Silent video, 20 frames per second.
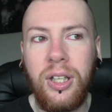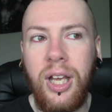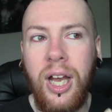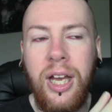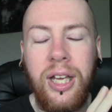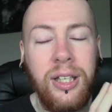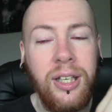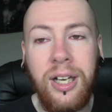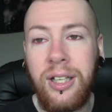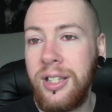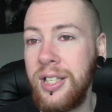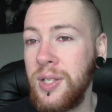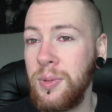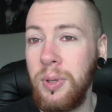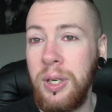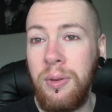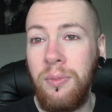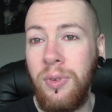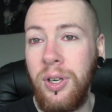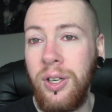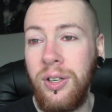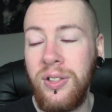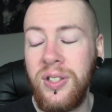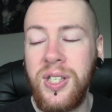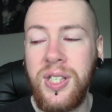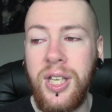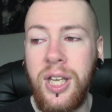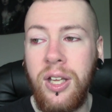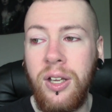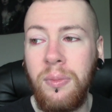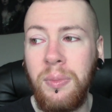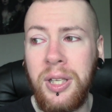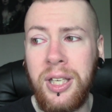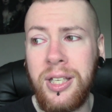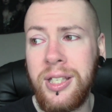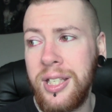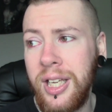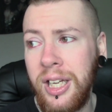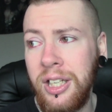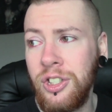I got this when it went on sale
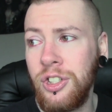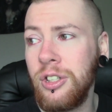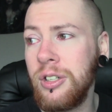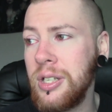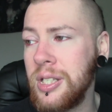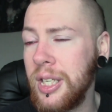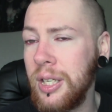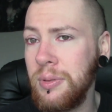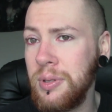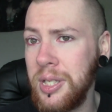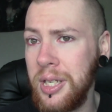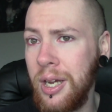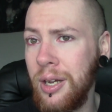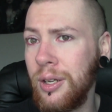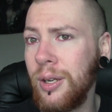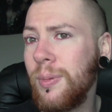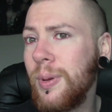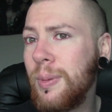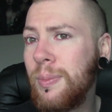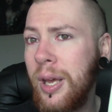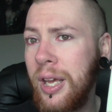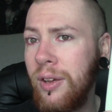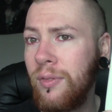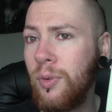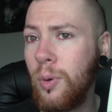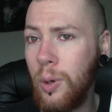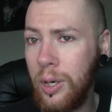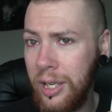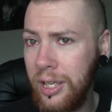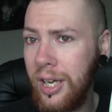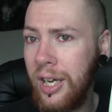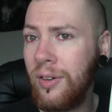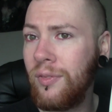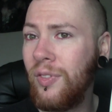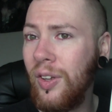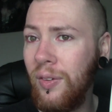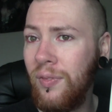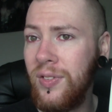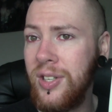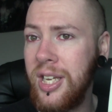because I sure as hell was not going to be paying
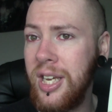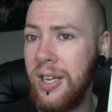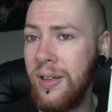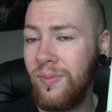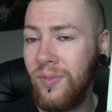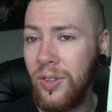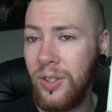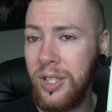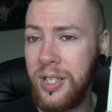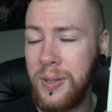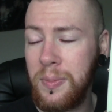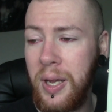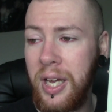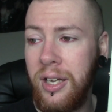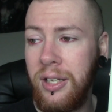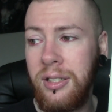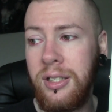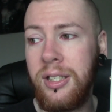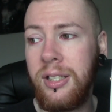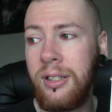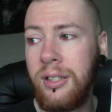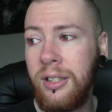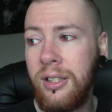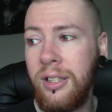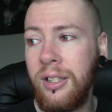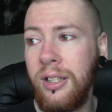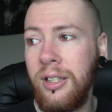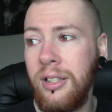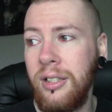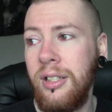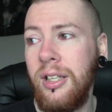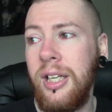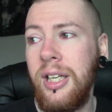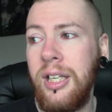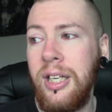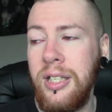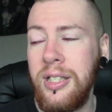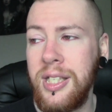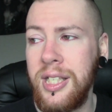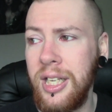$49.50 for this palette.
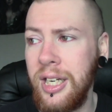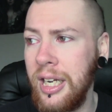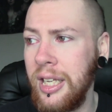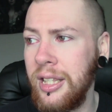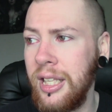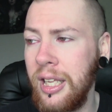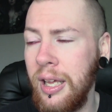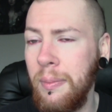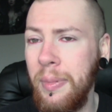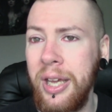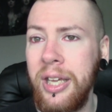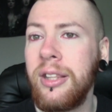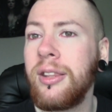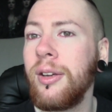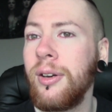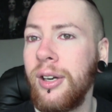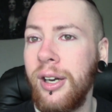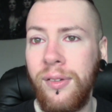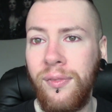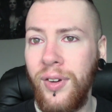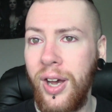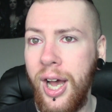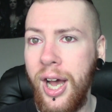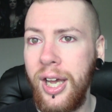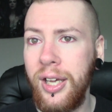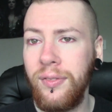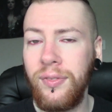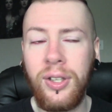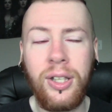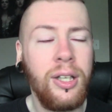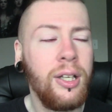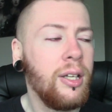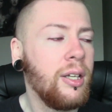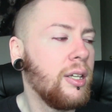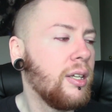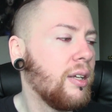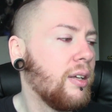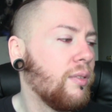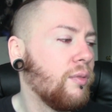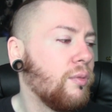And instead, I think I paid $35,
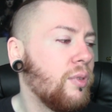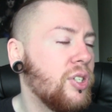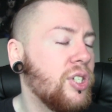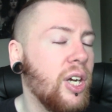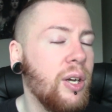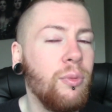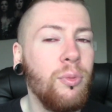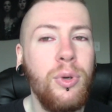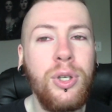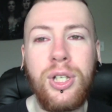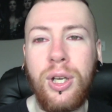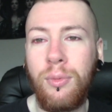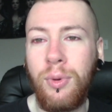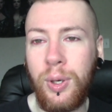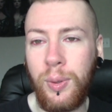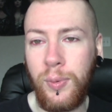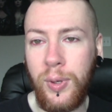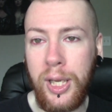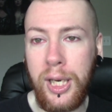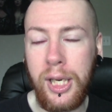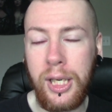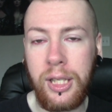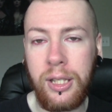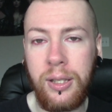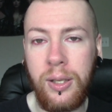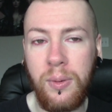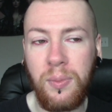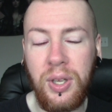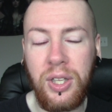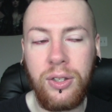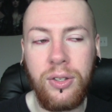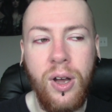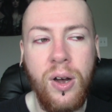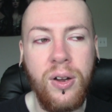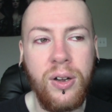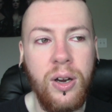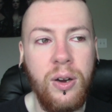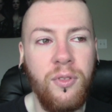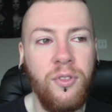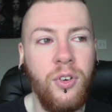which I wish I would have waited a little bit
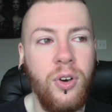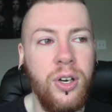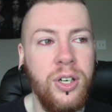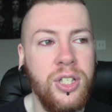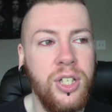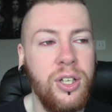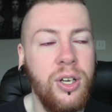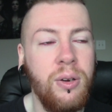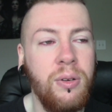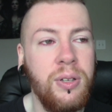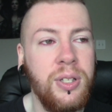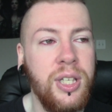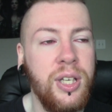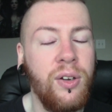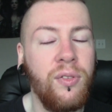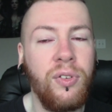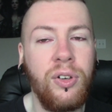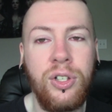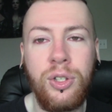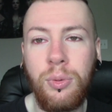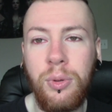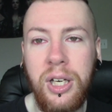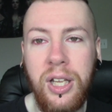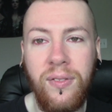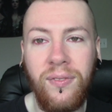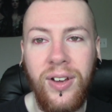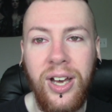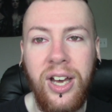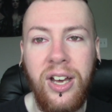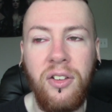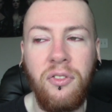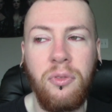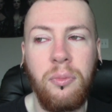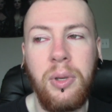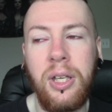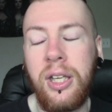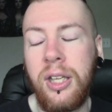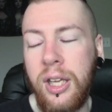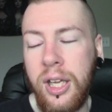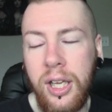longer for it to go on sale for $25,
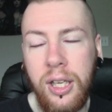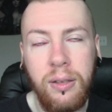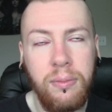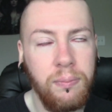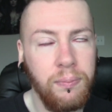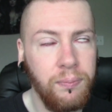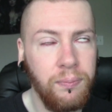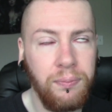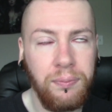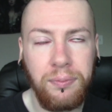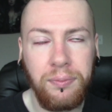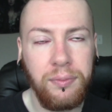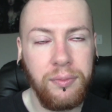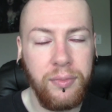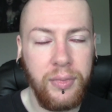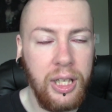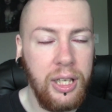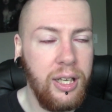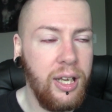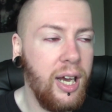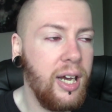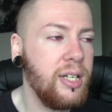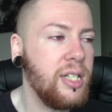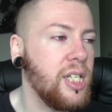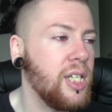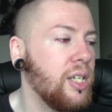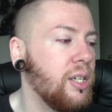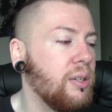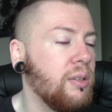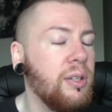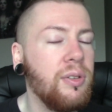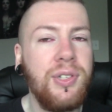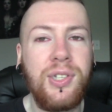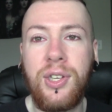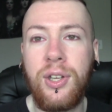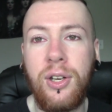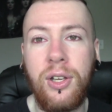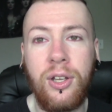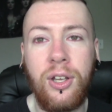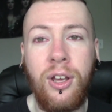but hey, I didn't know it was
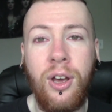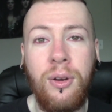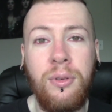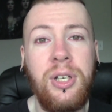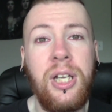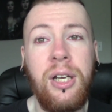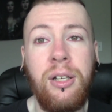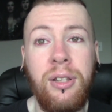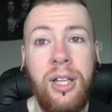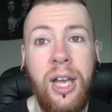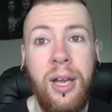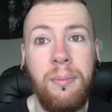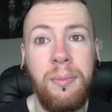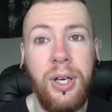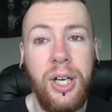going to go down that